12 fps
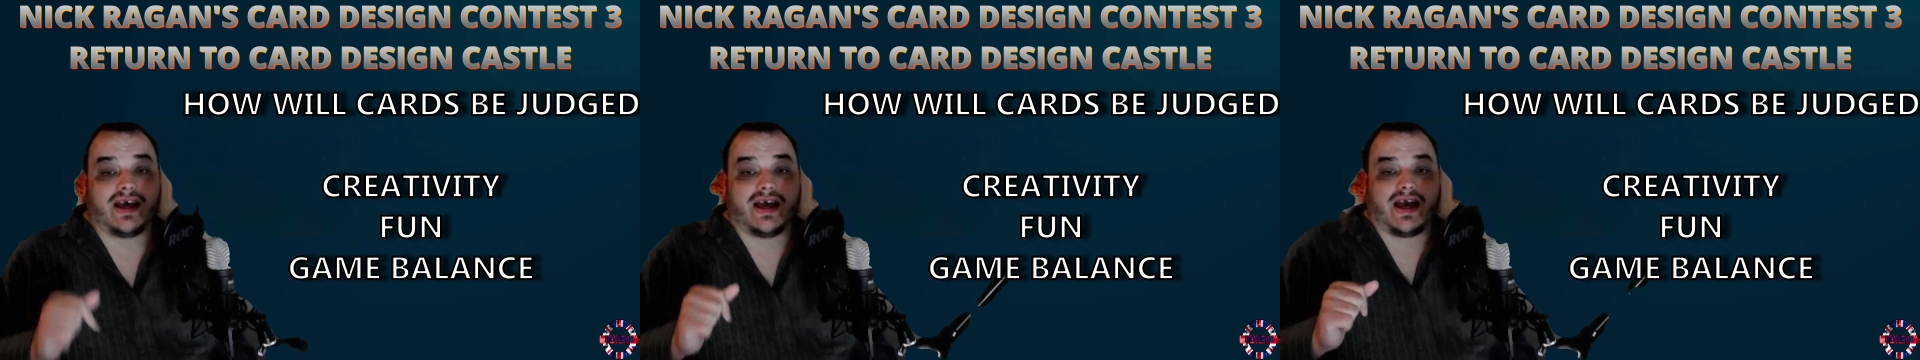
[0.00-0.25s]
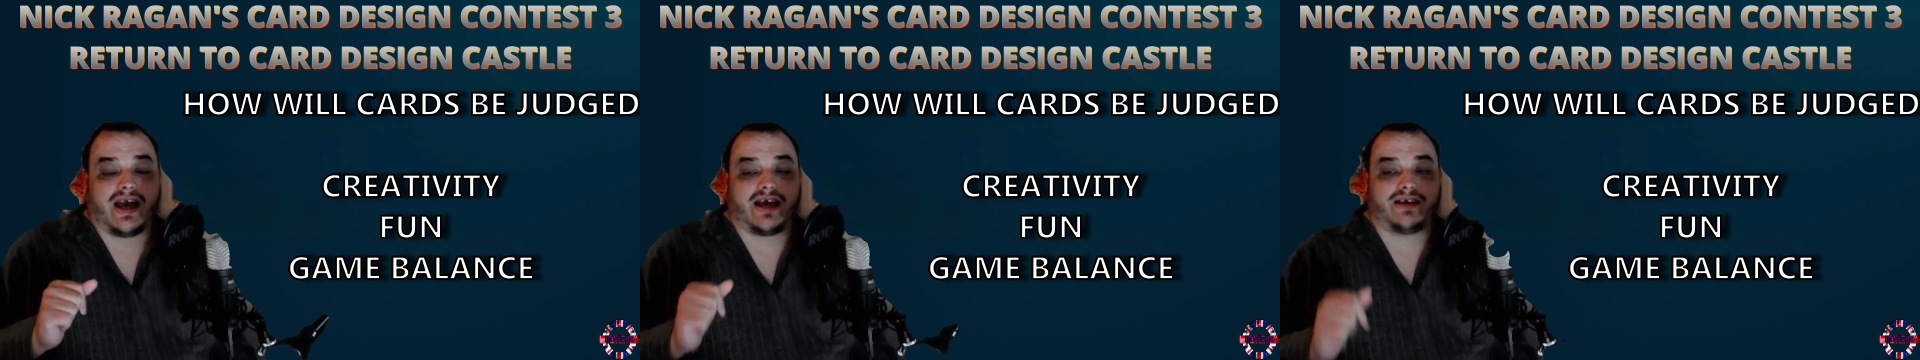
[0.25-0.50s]

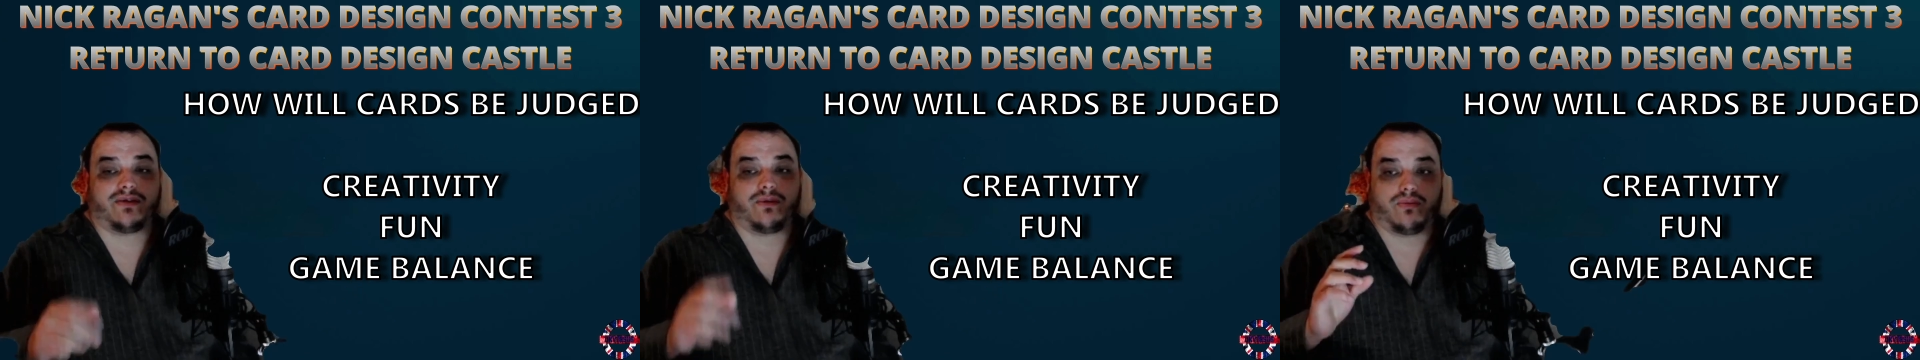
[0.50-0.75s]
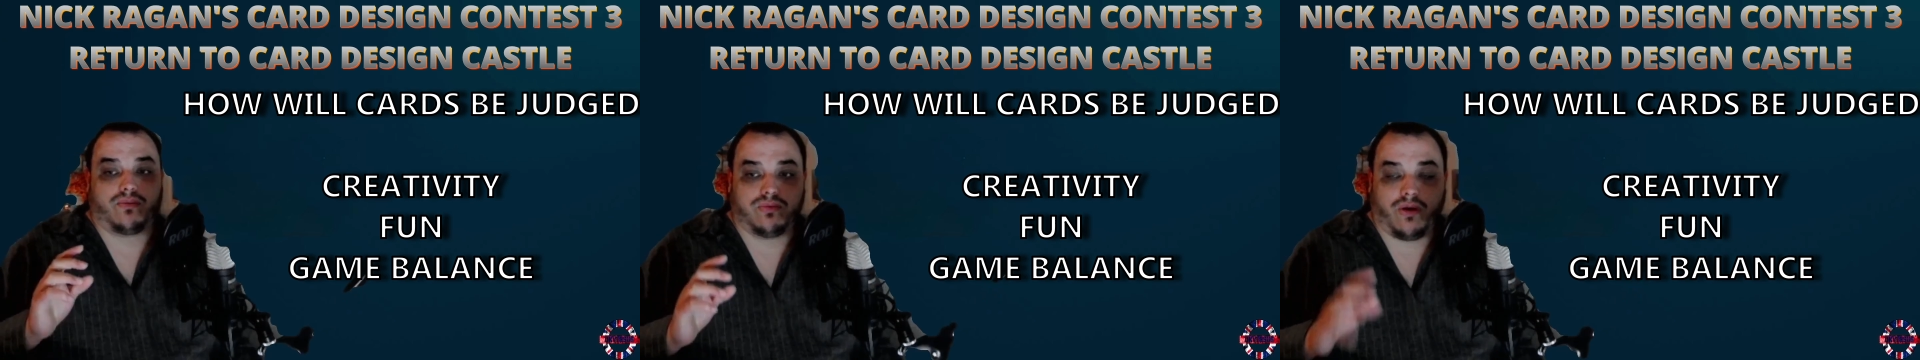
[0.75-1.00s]

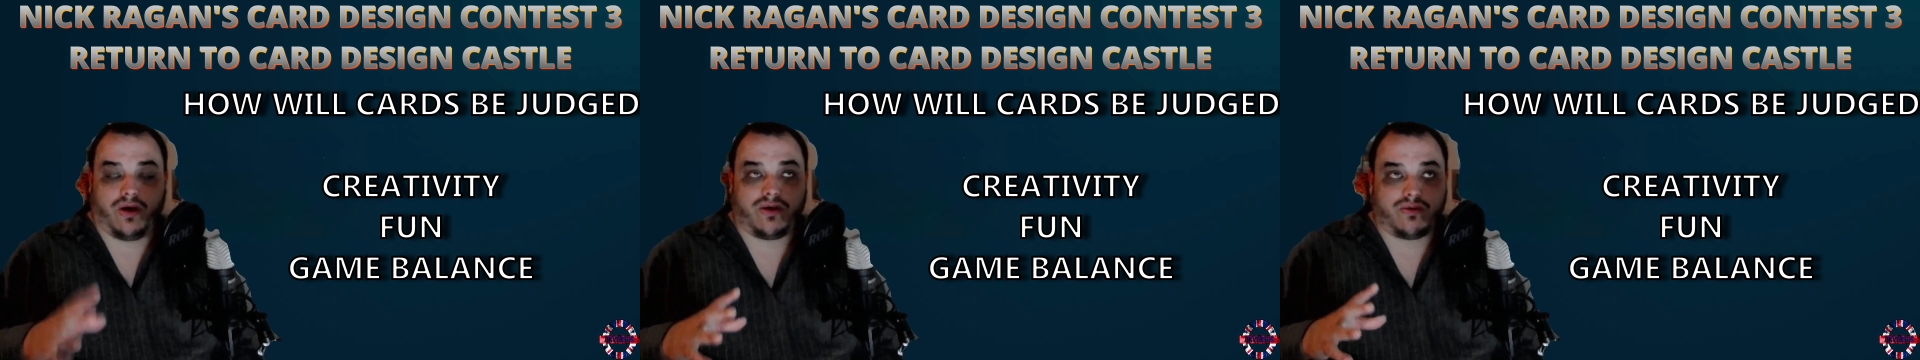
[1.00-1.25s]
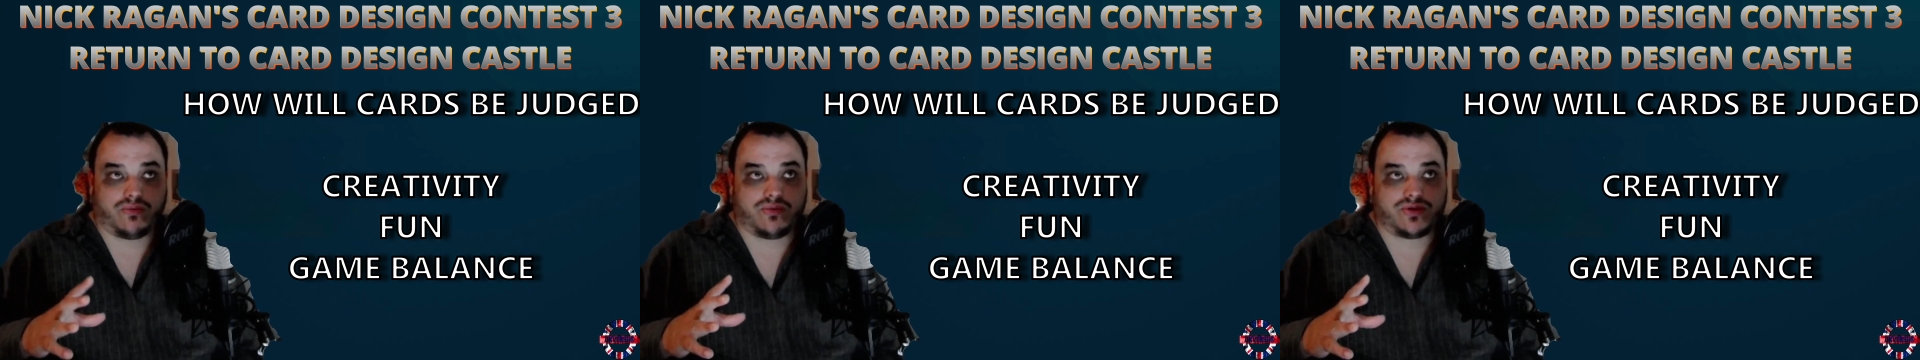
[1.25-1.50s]
And what
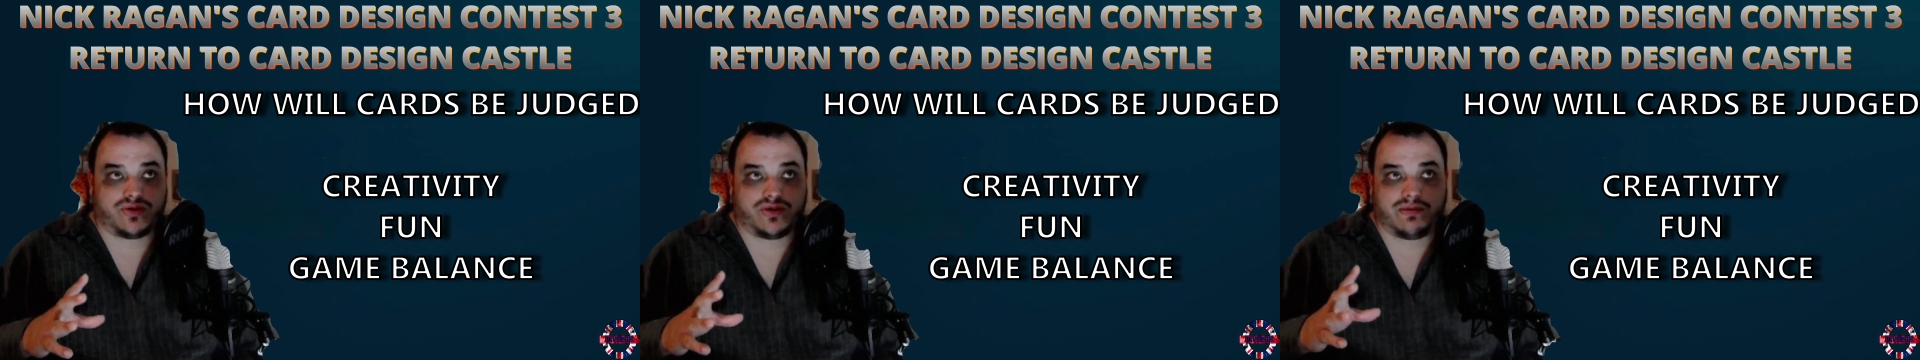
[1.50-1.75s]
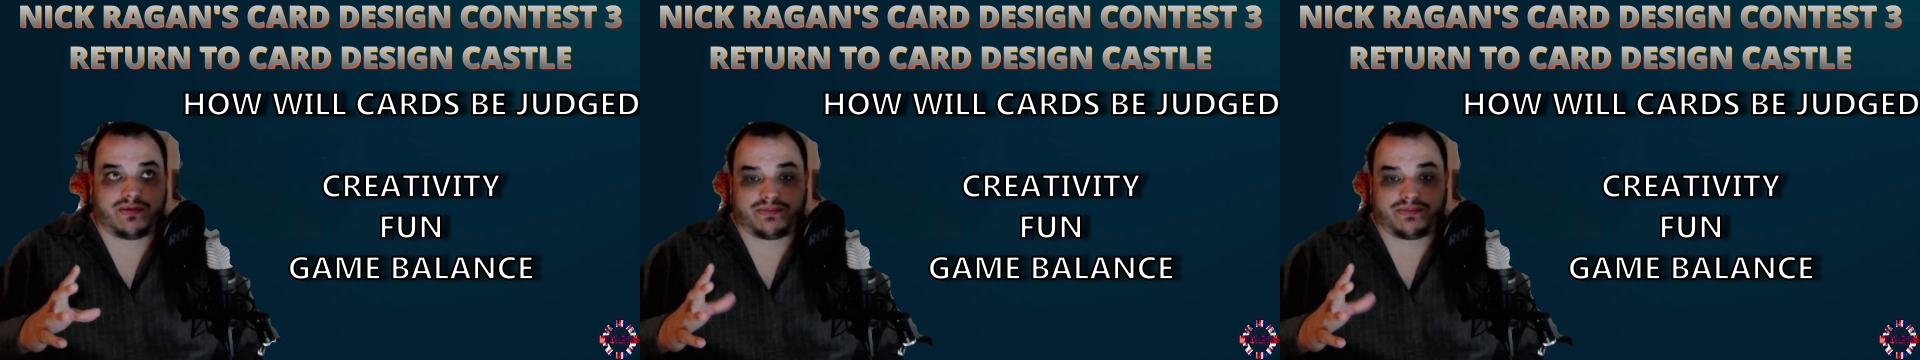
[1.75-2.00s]
would you be
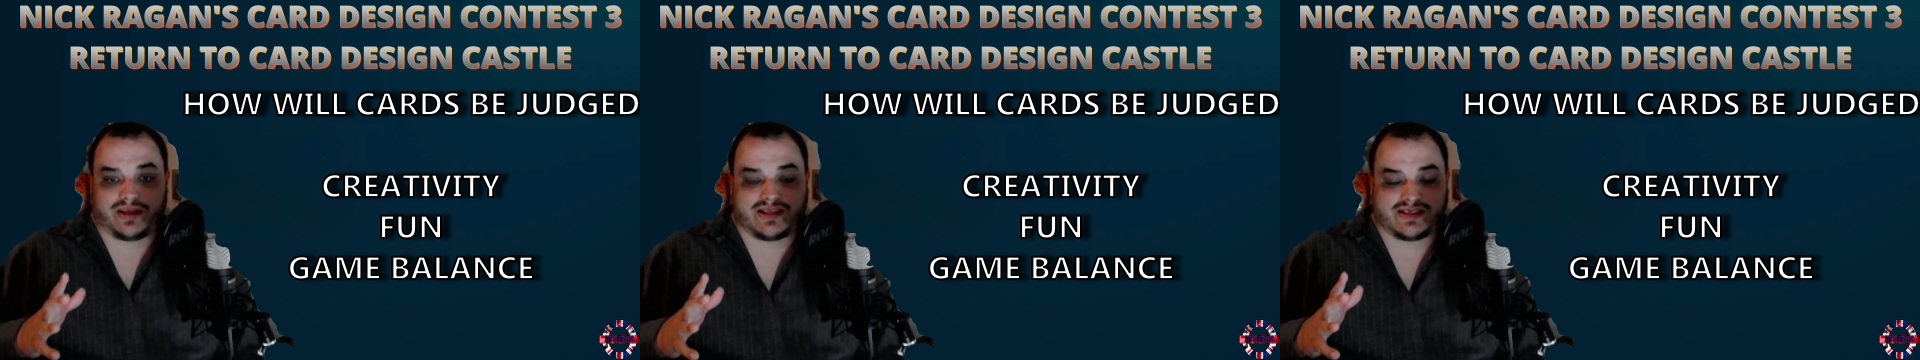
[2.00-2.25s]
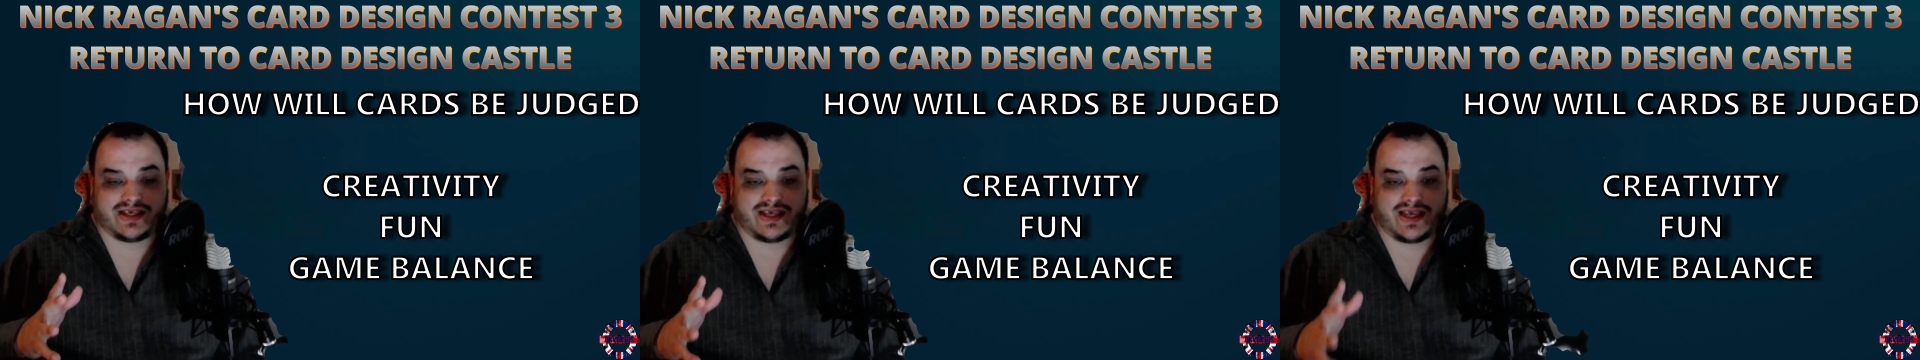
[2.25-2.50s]
planning
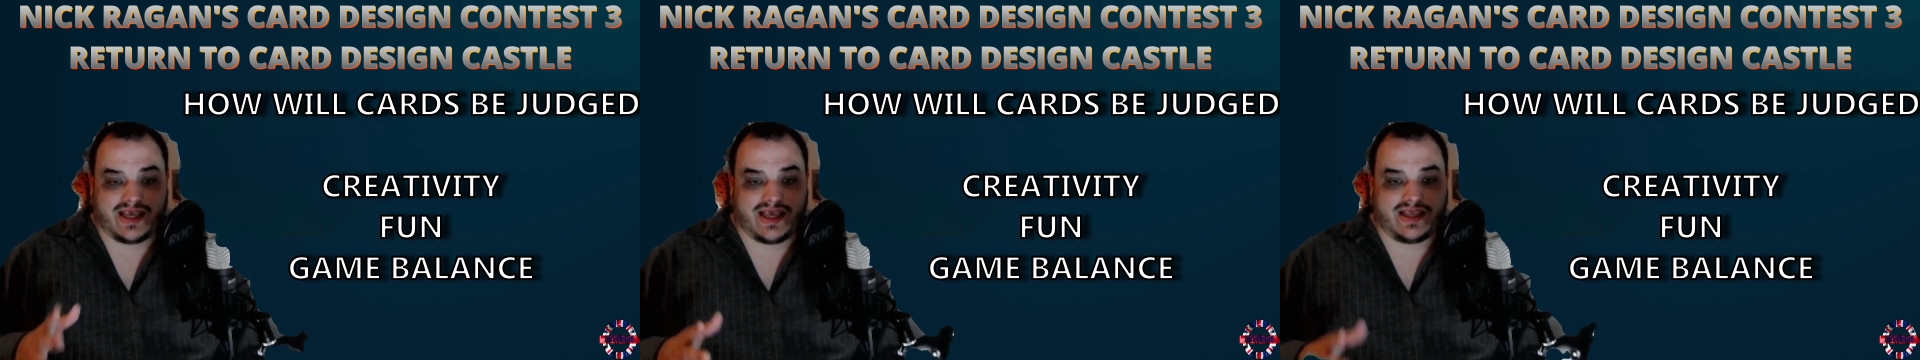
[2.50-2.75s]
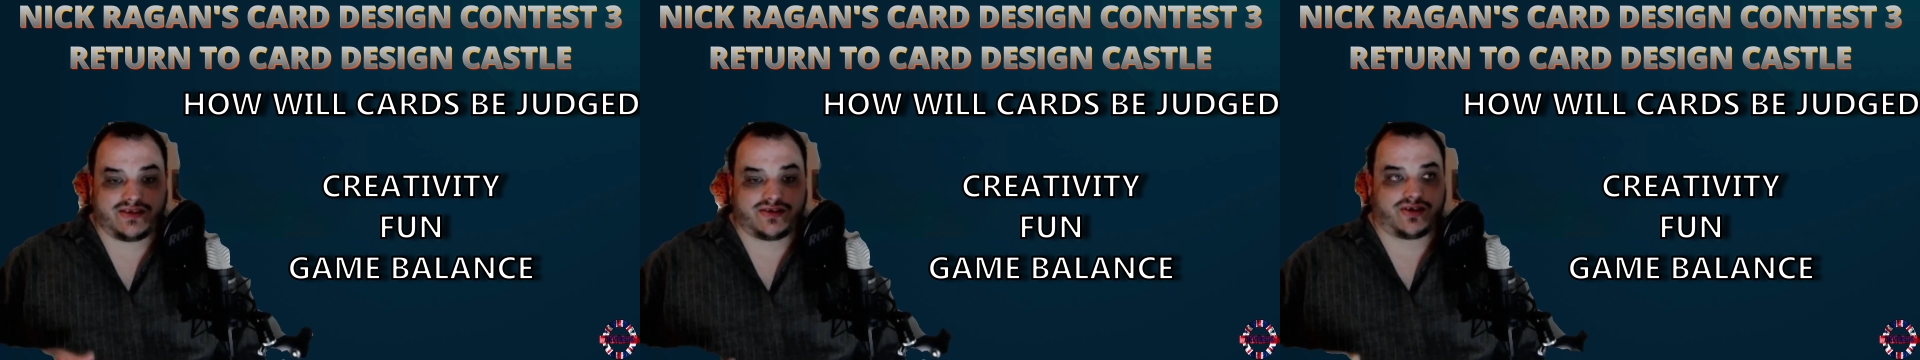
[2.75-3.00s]
to enter?